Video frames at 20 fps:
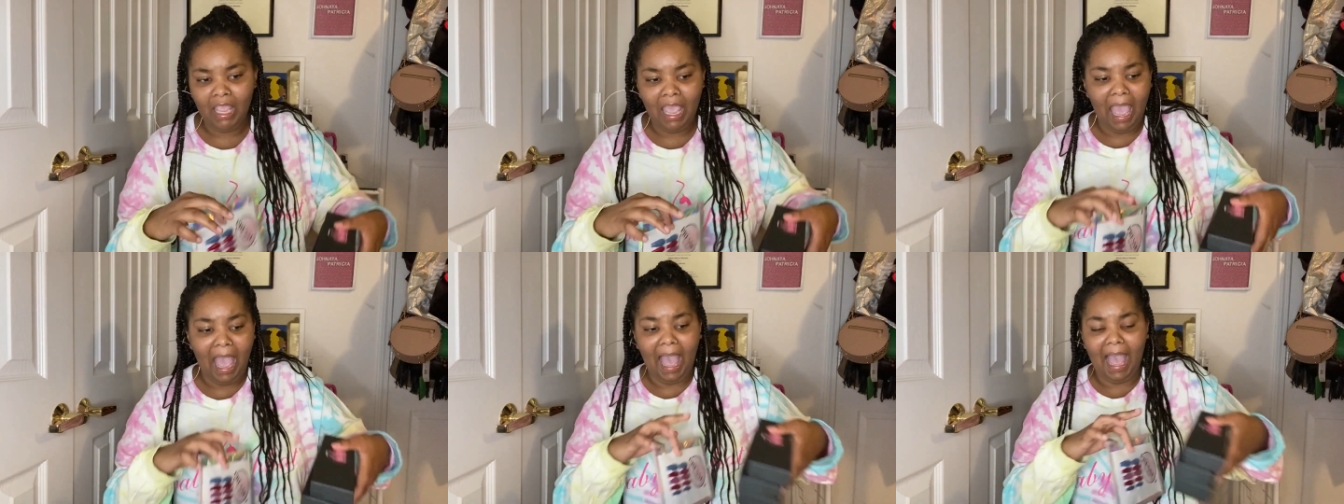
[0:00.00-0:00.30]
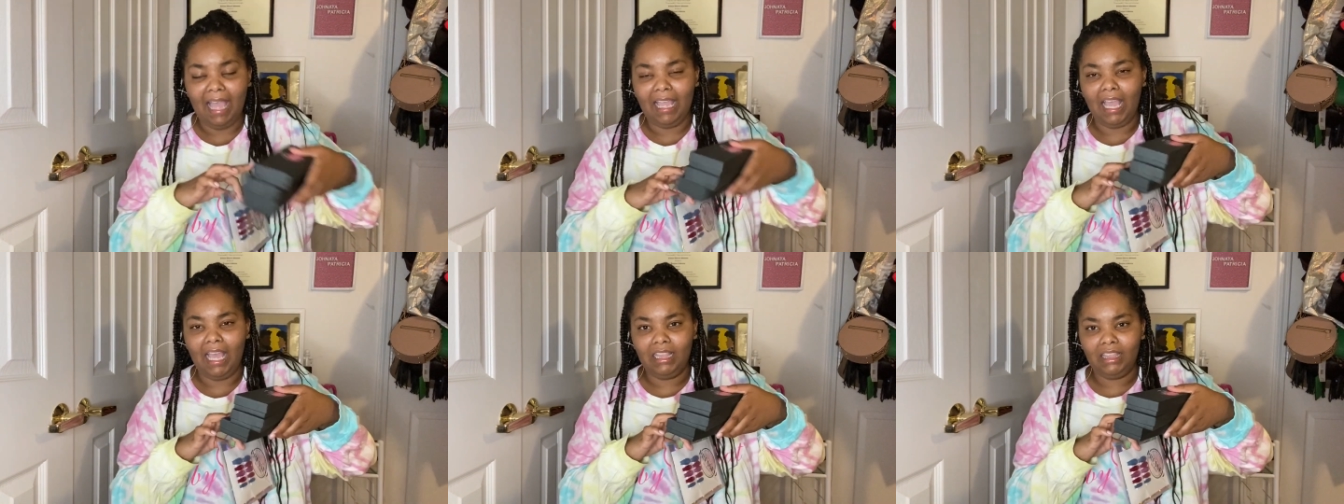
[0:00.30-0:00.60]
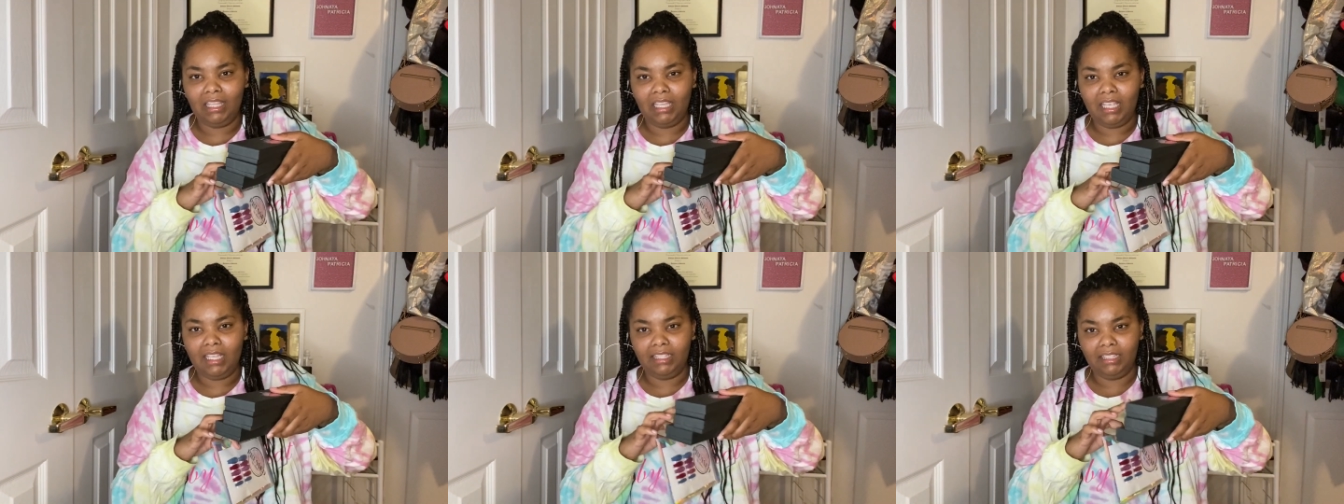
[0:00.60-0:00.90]
I got
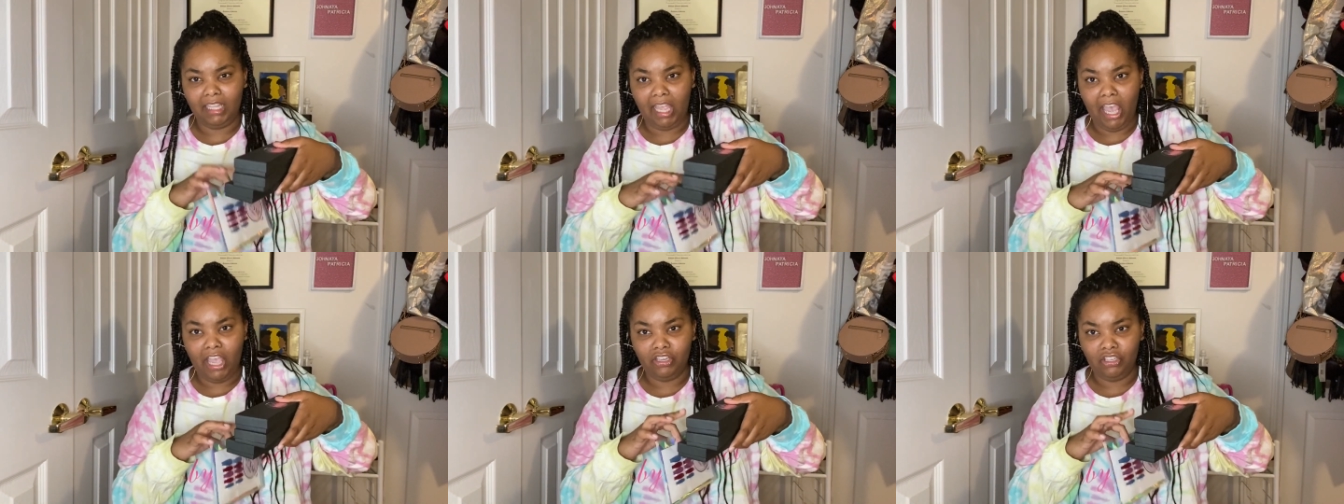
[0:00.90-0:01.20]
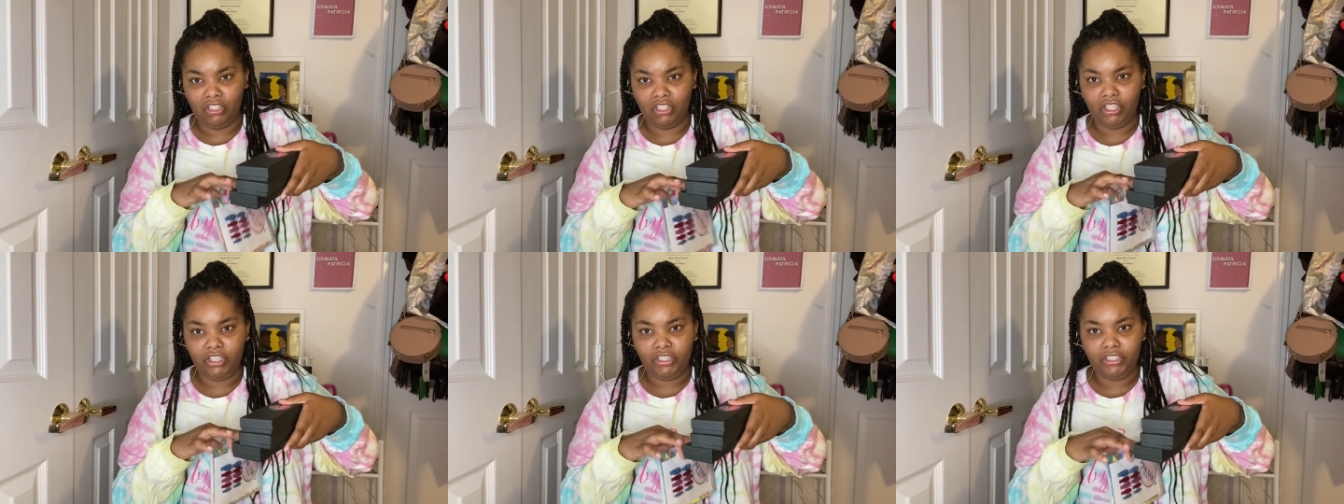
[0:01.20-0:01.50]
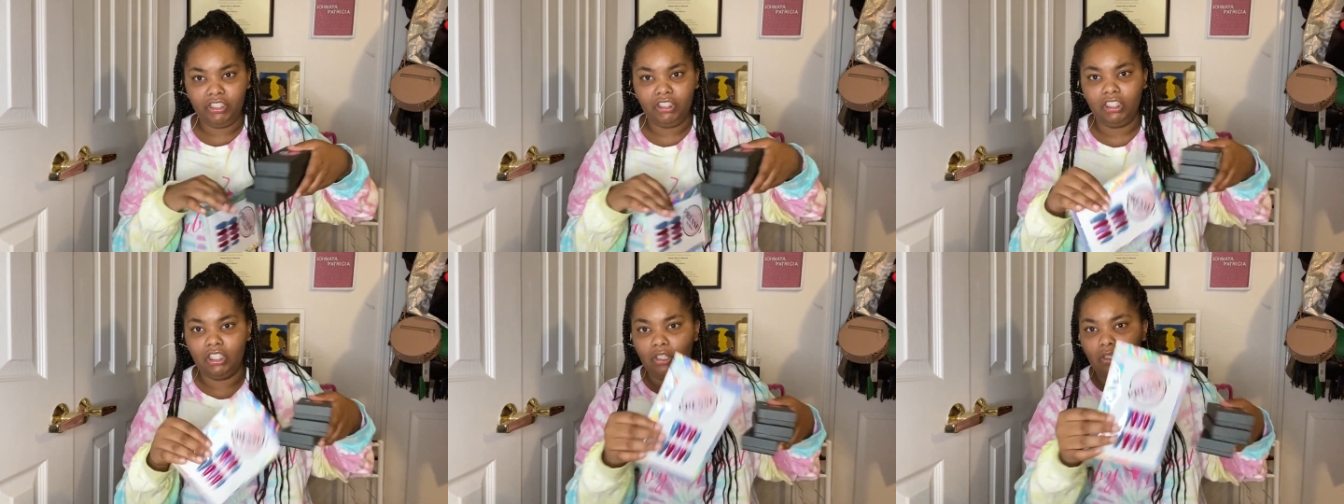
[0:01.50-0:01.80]
these last year,
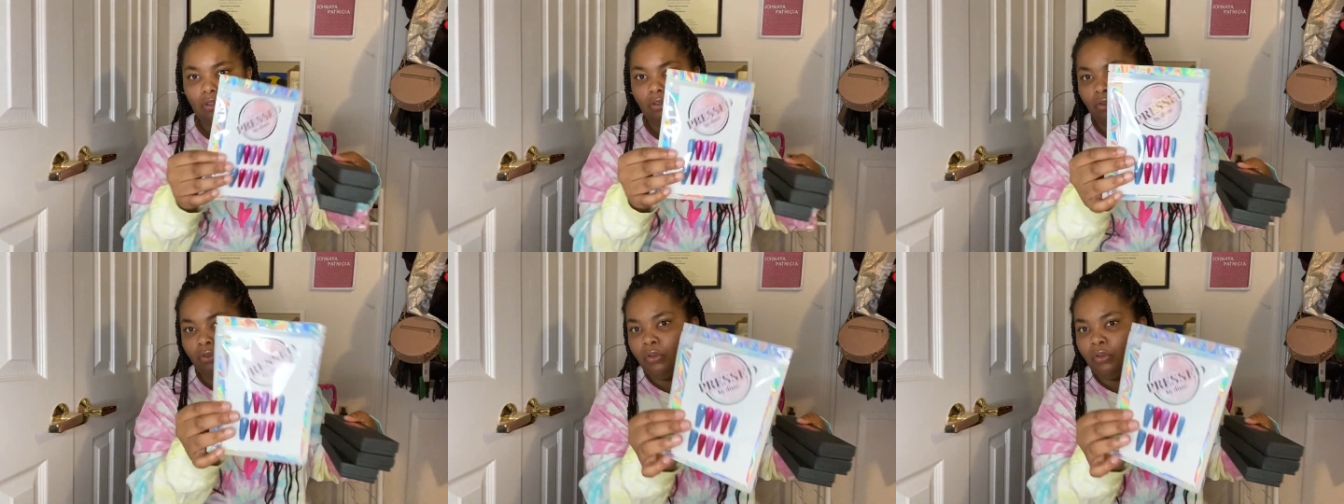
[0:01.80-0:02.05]
so